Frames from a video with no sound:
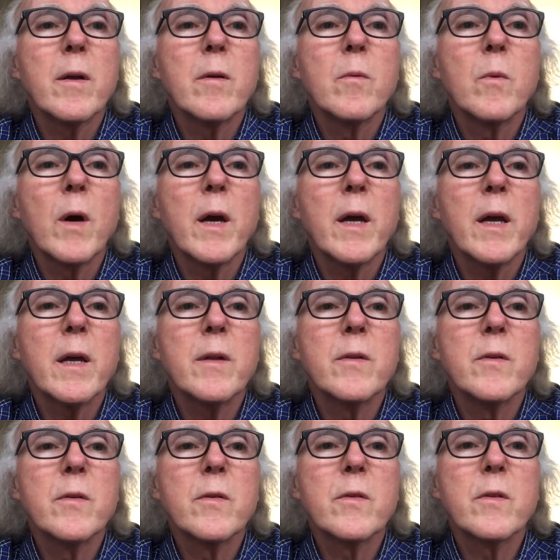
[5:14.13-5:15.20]

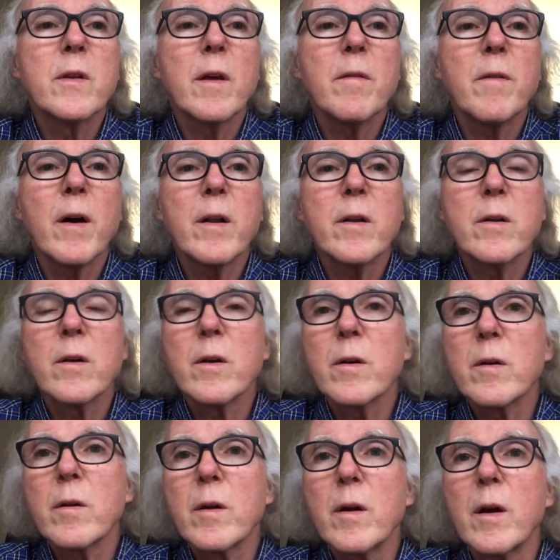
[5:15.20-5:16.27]

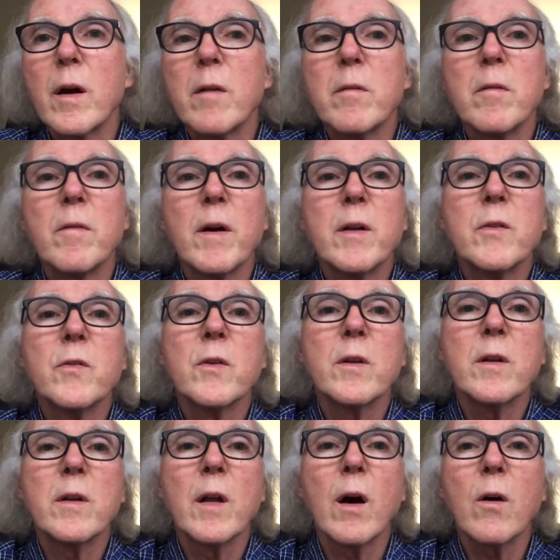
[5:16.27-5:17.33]
Weihenstephaner,
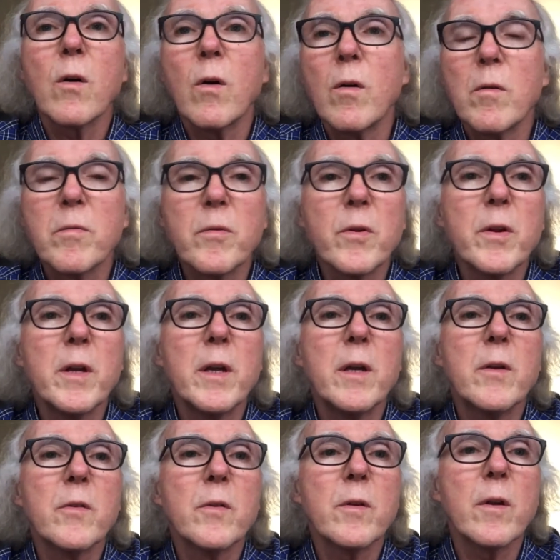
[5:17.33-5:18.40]
Hefeweizen, alcohol-free
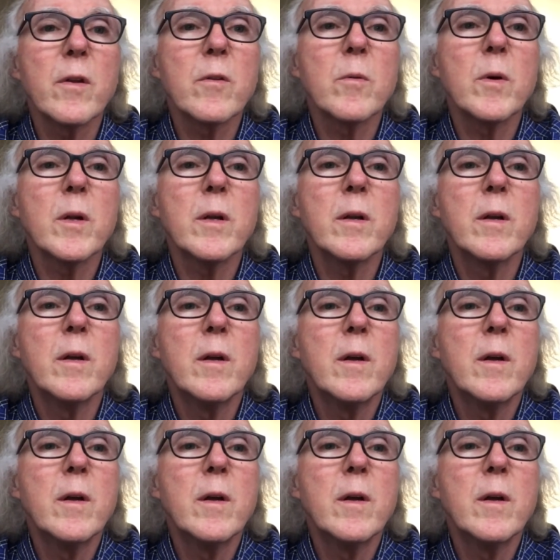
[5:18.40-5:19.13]
is another one.